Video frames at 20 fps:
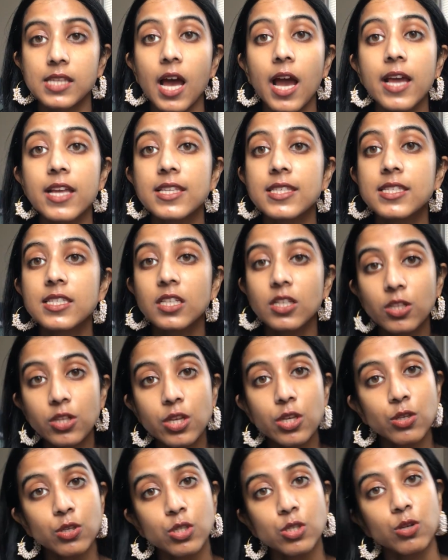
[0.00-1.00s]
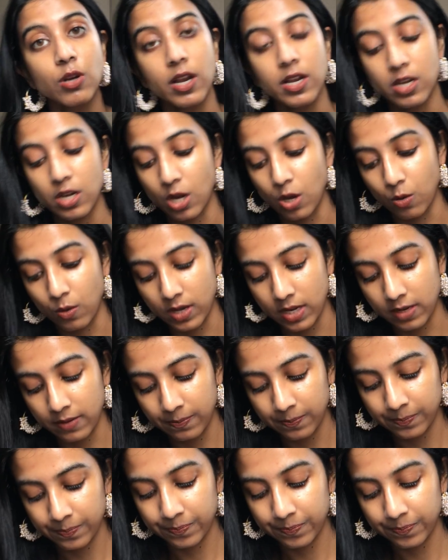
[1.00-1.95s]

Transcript: I still use tretinoin.